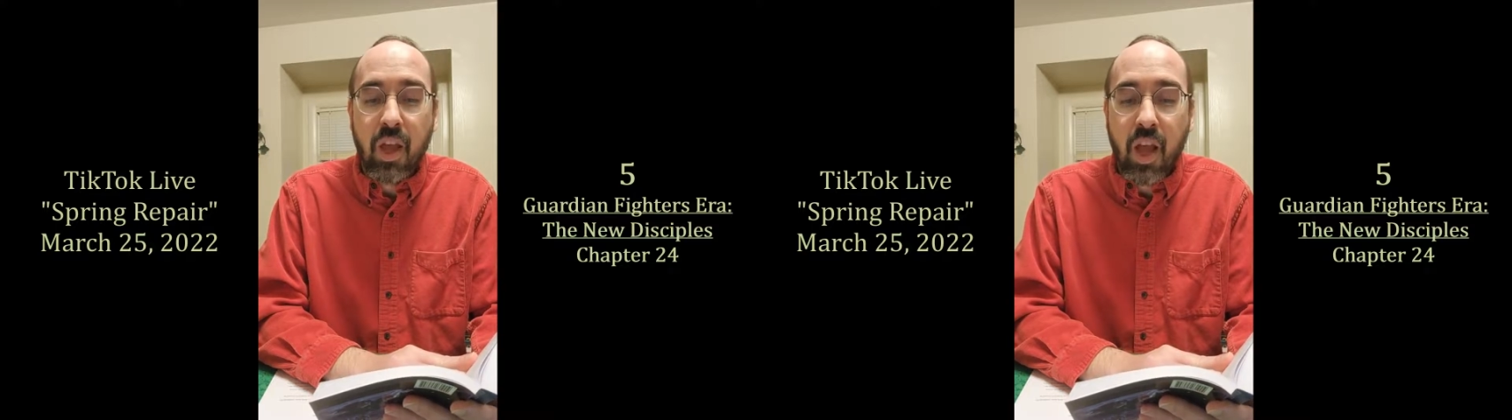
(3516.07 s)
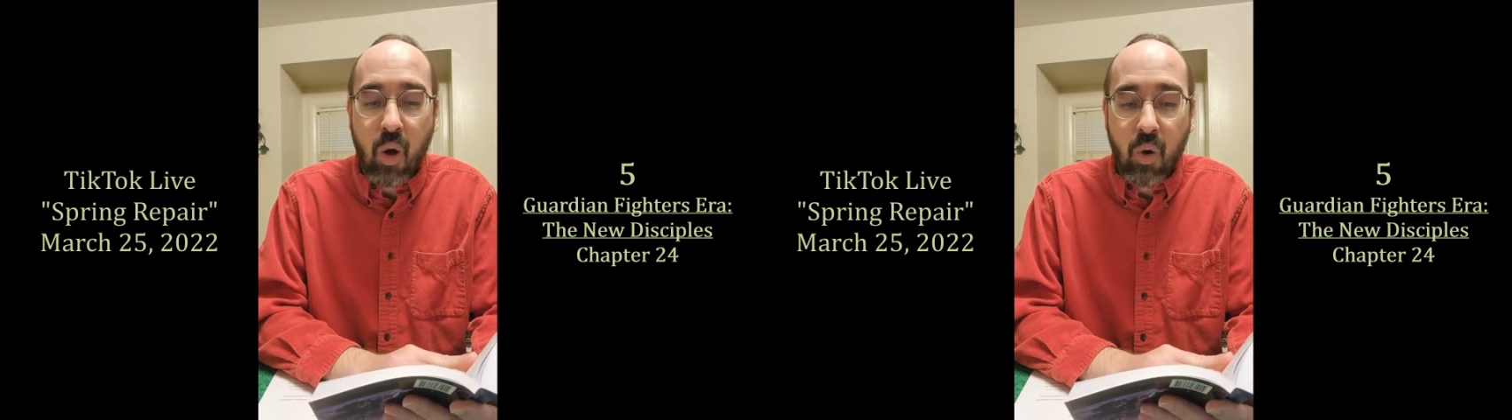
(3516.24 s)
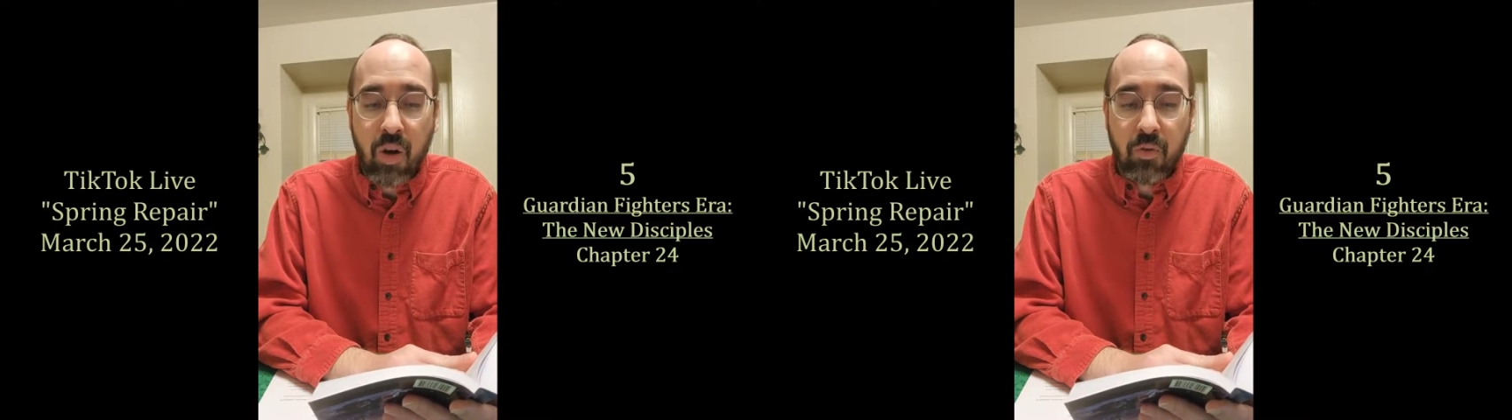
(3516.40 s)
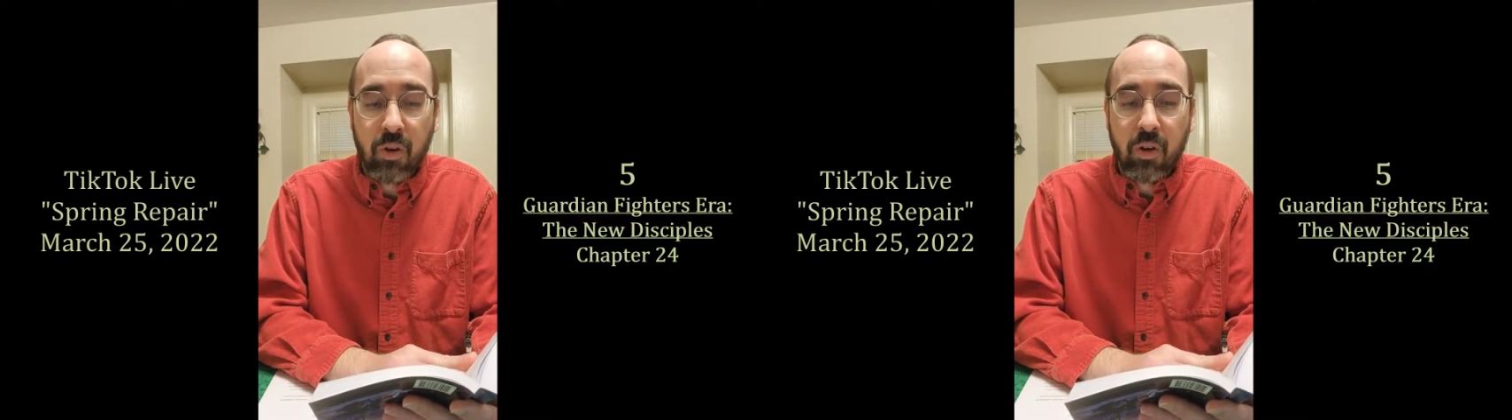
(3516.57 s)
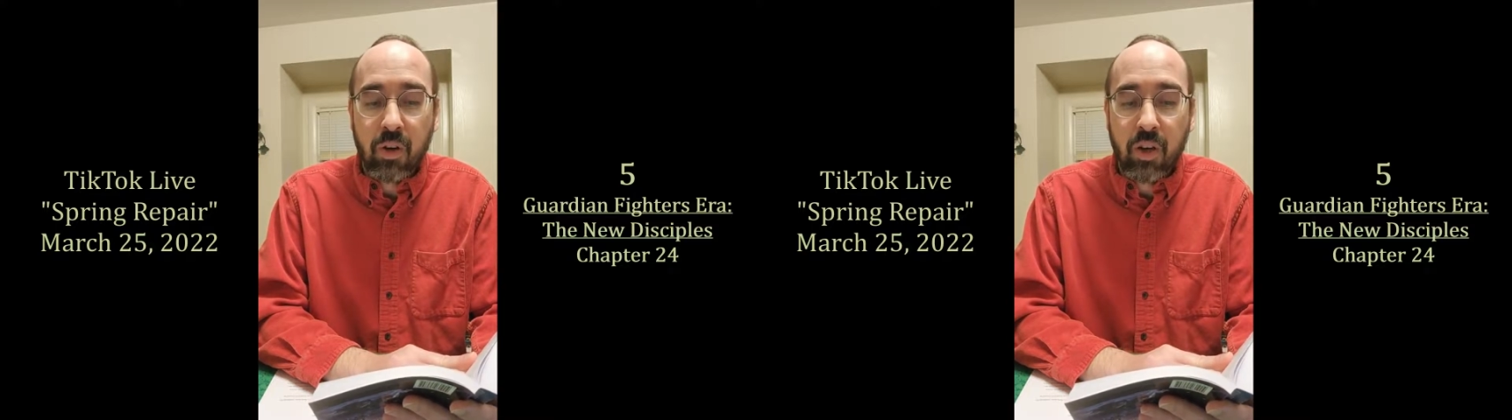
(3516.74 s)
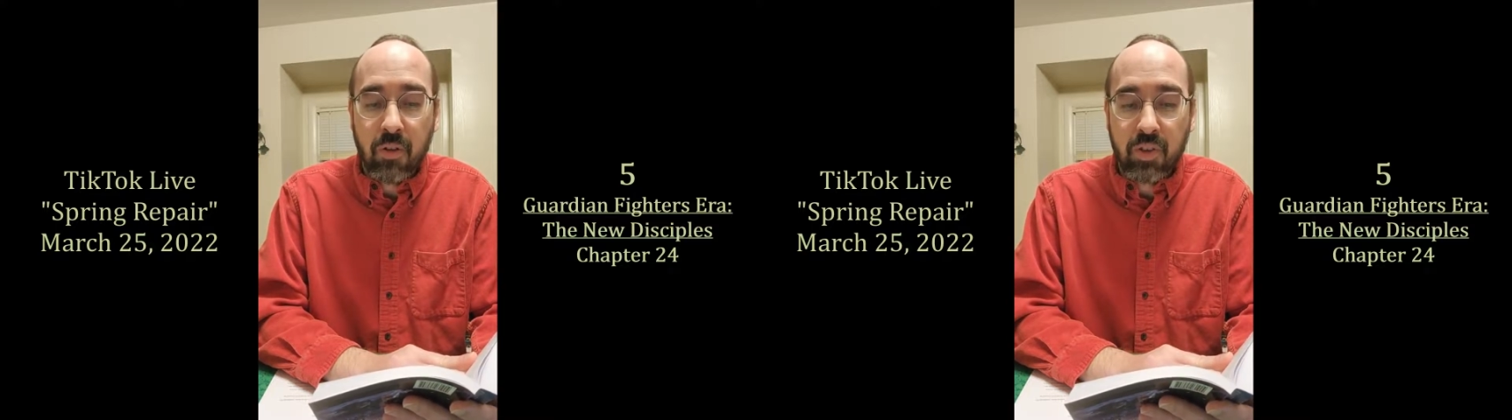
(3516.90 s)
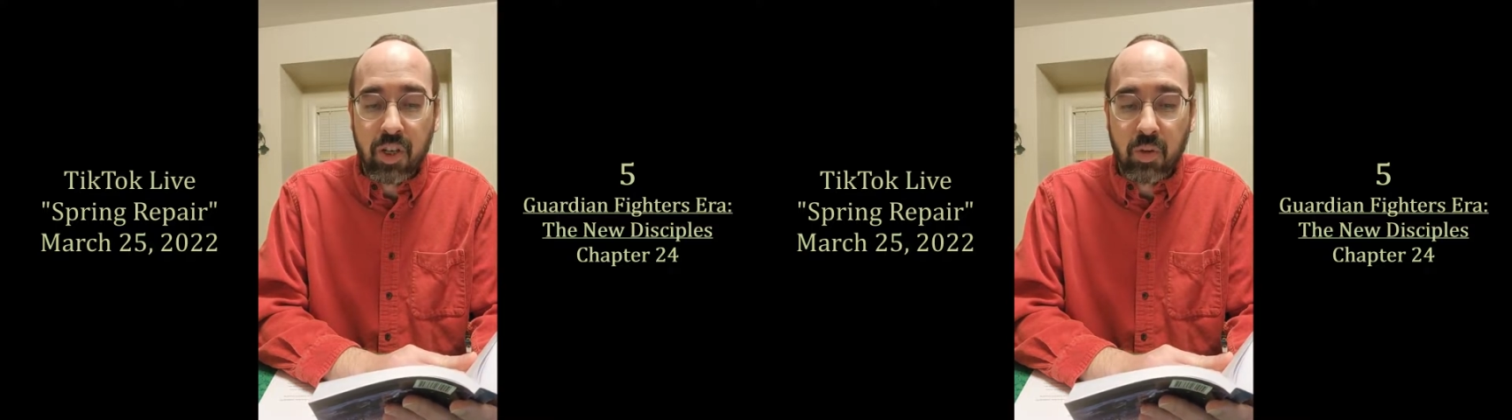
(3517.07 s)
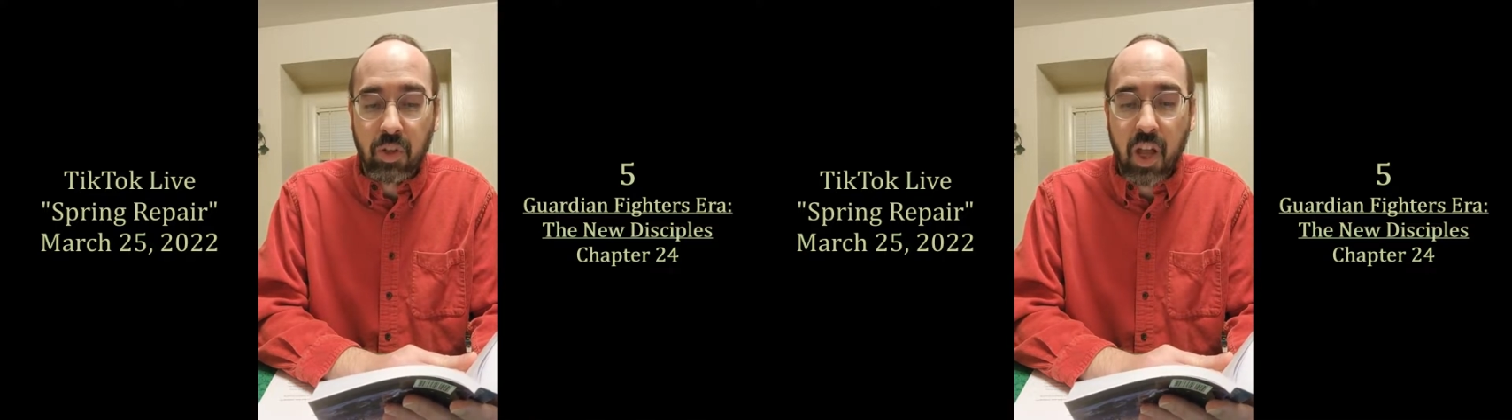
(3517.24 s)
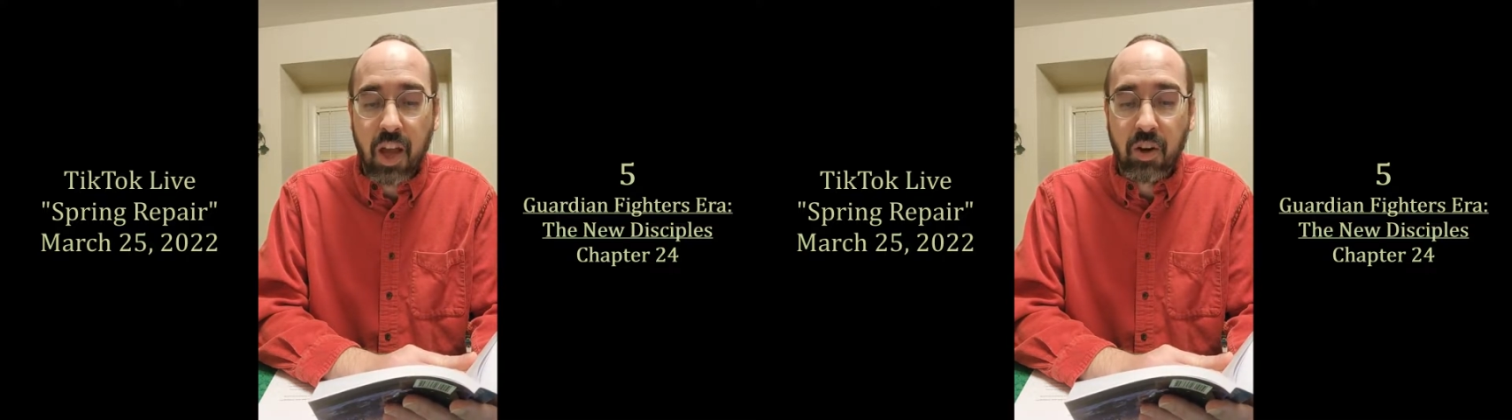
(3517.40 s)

However, if she relied